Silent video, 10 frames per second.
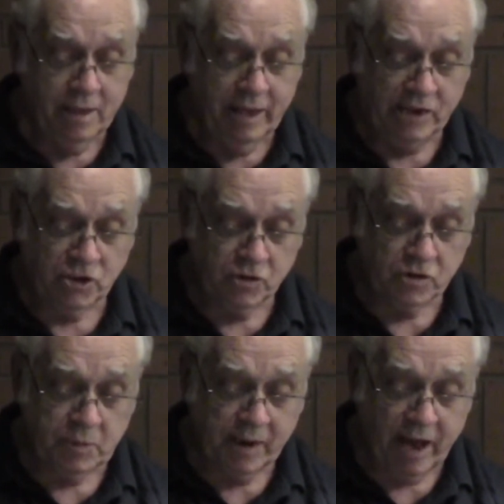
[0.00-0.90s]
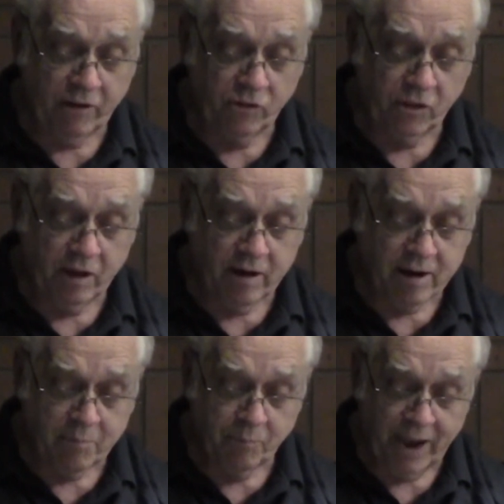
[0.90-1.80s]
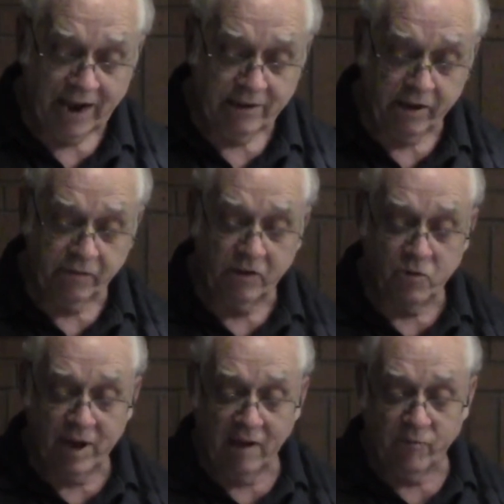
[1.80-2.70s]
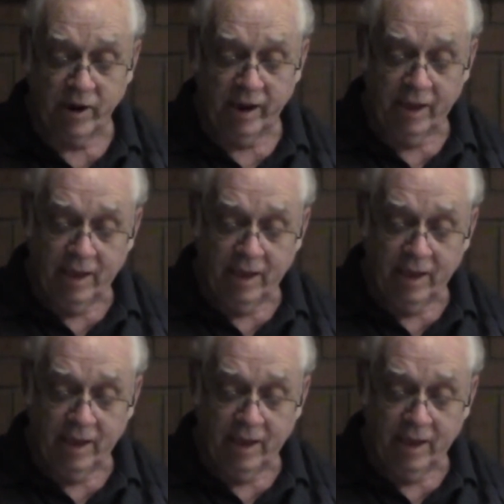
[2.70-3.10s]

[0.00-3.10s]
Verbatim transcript: As soon as we got into the car, backed out of the driveway